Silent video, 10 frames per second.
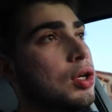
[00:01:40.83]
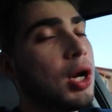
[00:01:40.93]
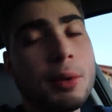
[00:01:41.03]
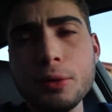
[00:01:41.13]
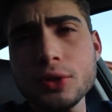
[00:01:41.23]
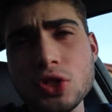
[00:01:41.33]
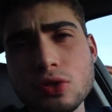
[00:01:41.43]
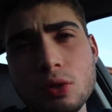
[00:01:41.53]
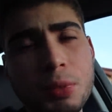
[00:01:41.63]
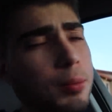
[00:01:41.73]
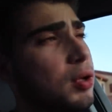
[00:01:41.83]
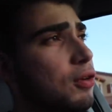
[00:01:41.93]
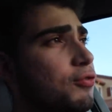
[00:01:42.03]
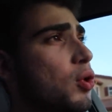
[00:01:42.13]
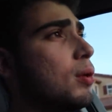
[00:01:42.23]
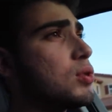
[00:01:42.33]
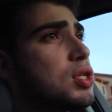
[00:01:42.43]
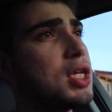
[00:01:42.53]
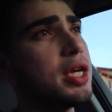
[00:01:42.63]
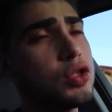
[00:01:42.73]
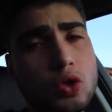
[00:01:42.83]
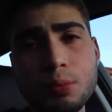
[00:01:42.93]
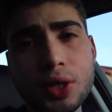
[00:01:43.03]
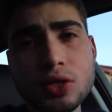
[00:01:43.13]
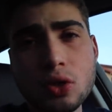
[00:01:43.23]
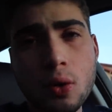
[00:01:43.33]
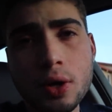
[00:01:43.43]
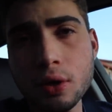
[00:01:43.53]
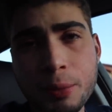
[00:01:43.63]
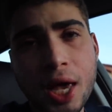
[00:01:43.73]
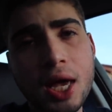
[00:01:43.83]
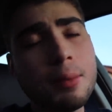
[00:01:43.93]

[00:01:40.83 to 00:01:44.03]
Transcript: You know, people just people on the forums were saying just replace your oil pan,